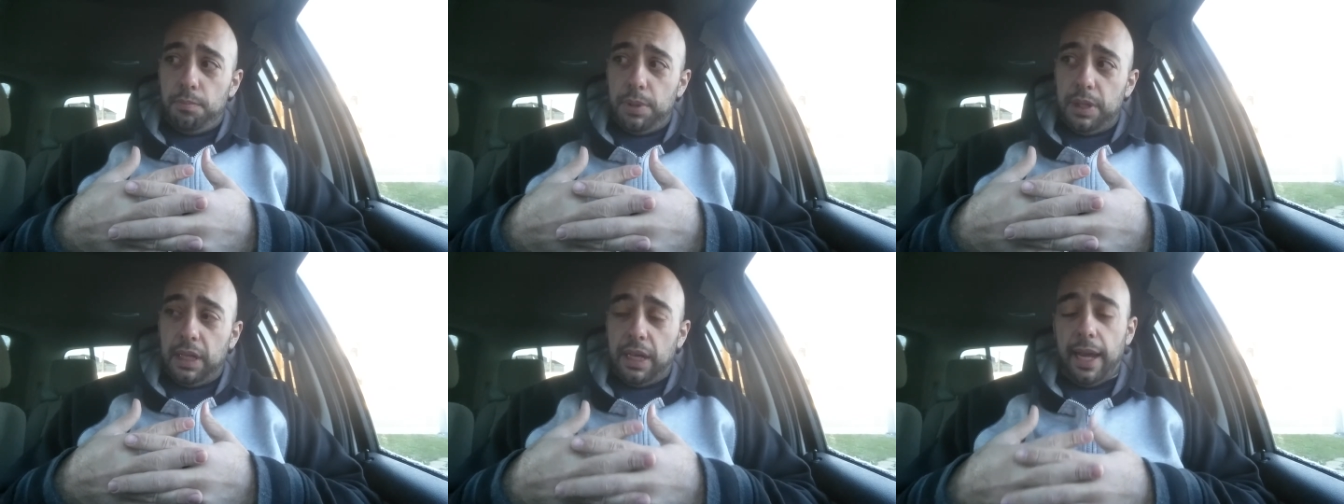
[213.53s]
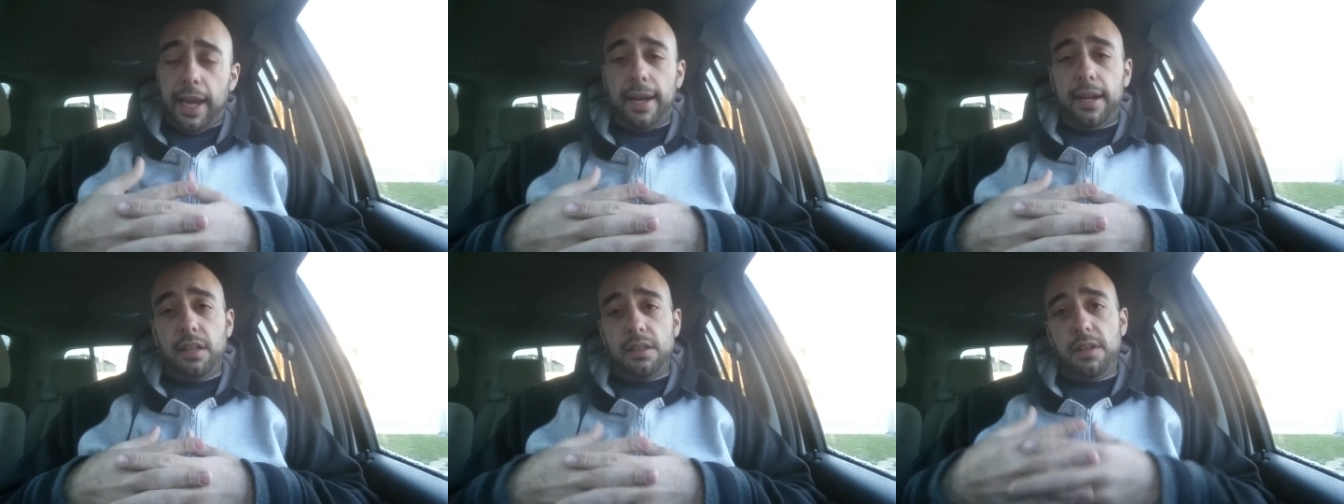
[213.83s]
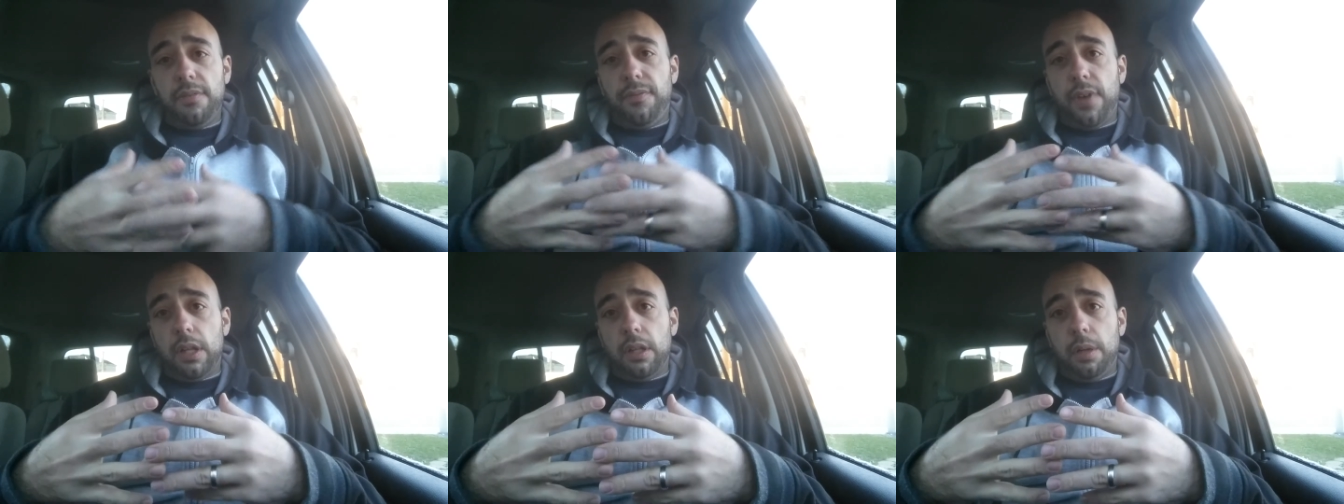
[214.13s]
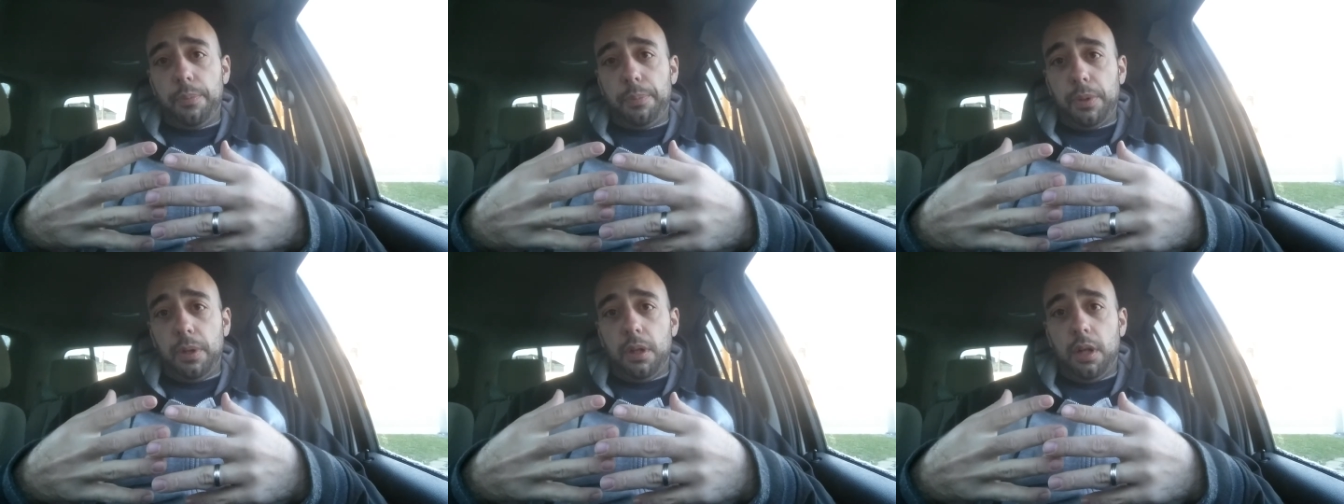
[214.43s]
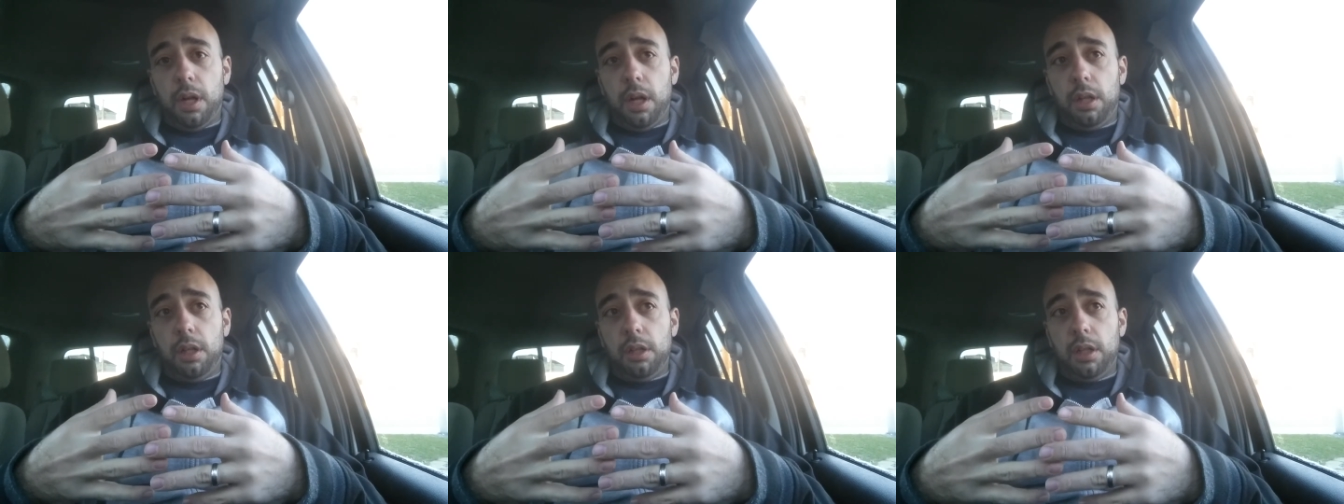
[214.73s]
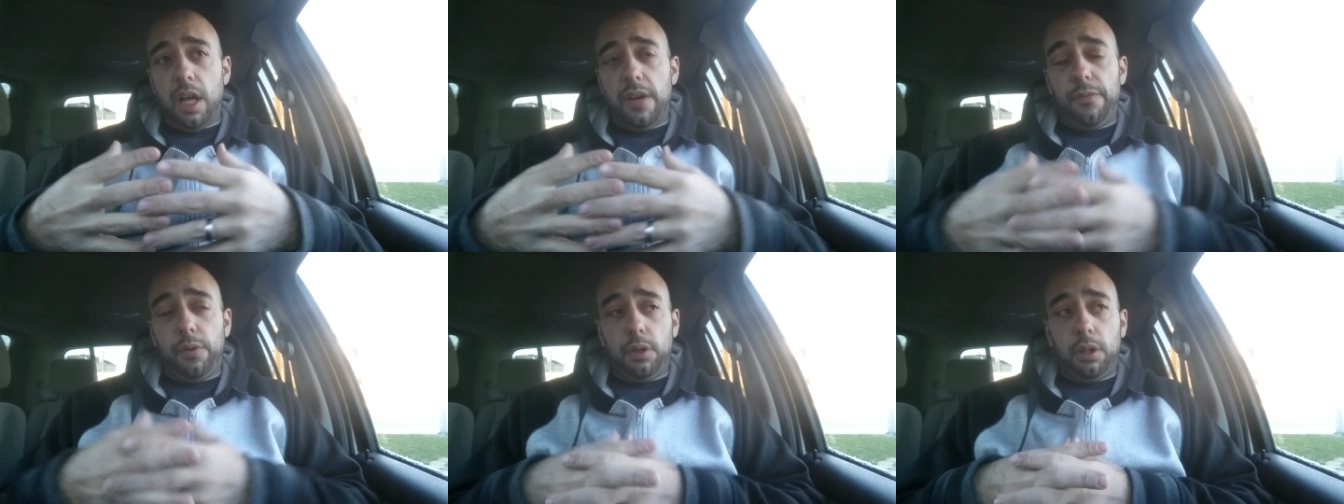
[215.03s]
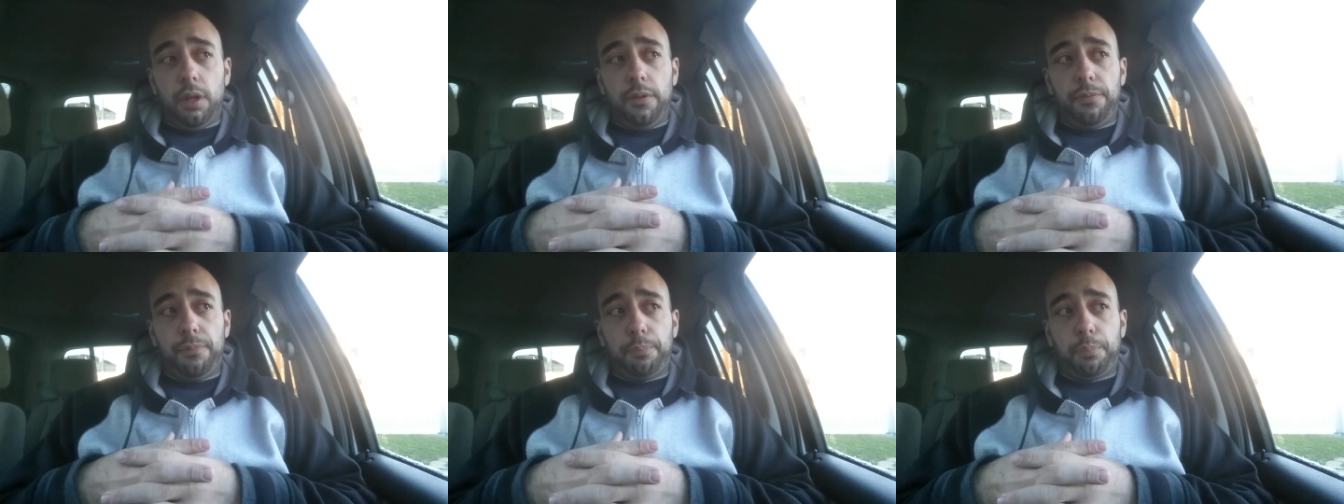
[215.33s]
began to develop a, a,
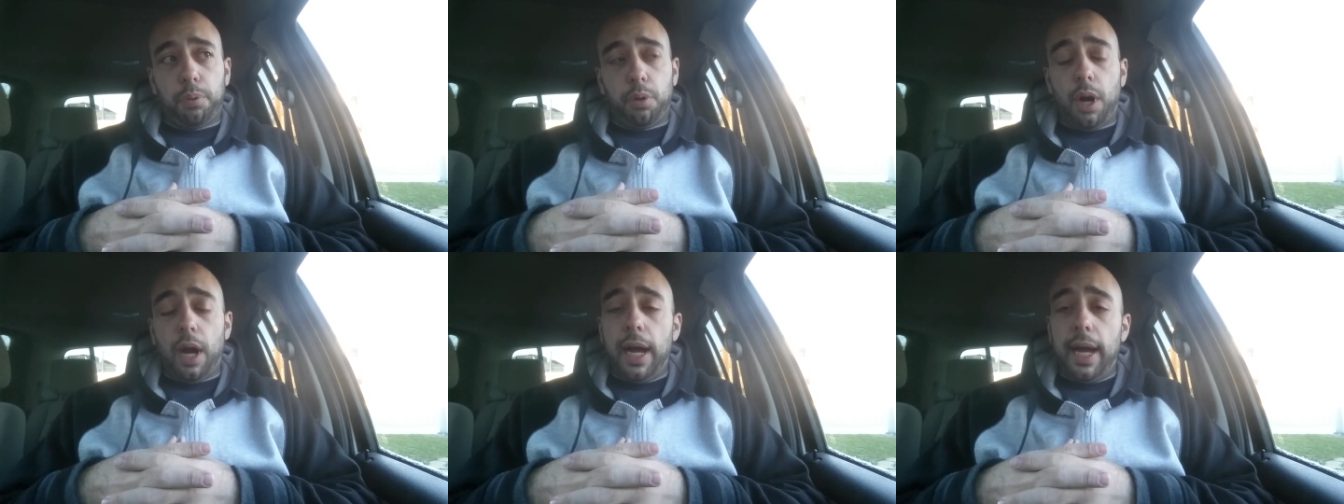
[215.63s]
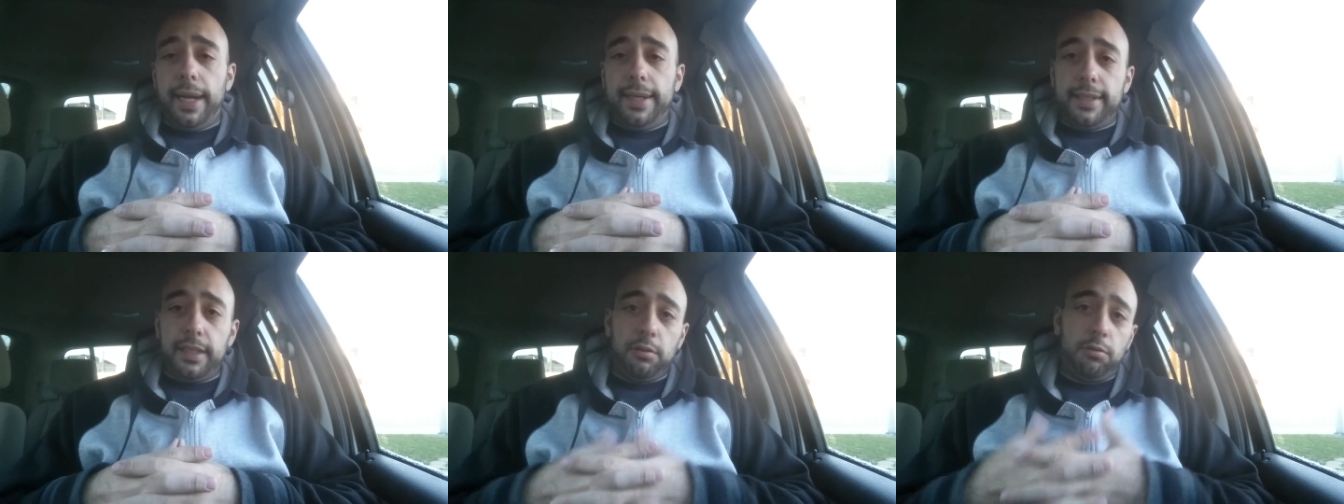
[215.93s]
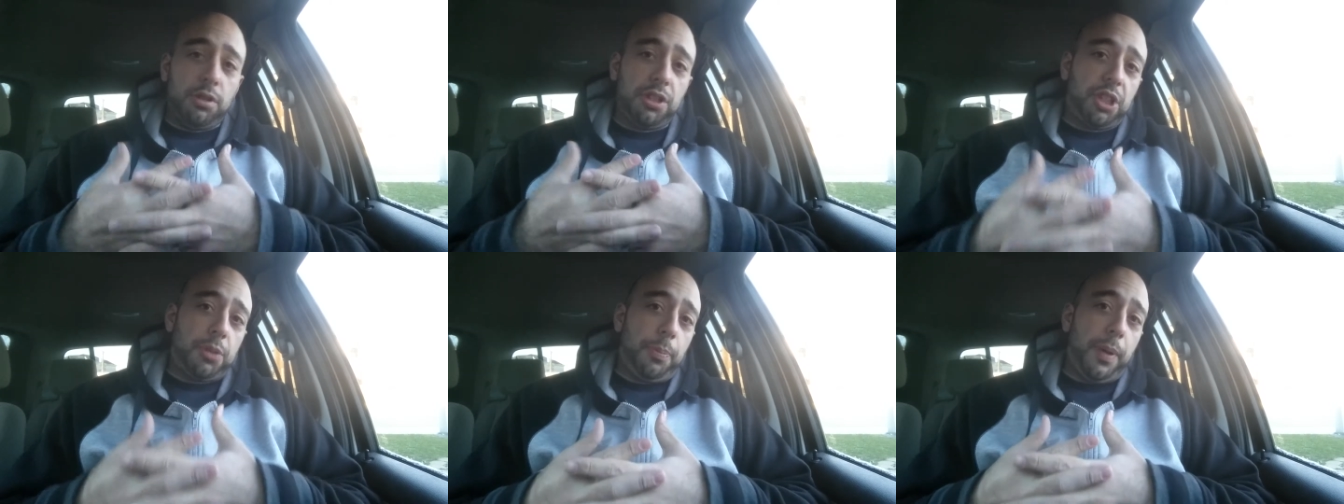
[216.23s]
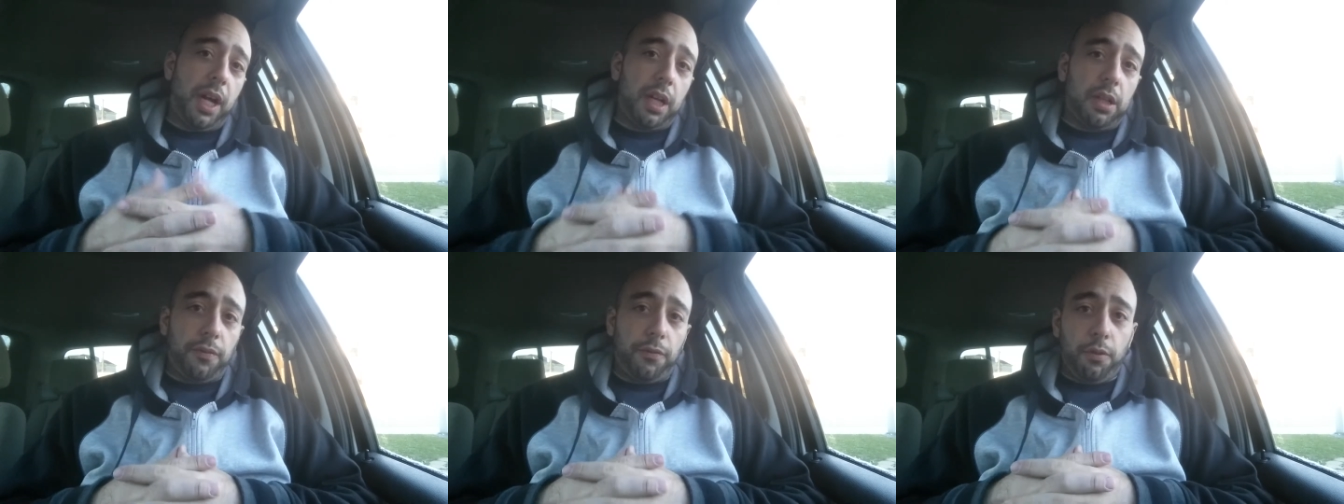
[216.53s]
level of pride and respect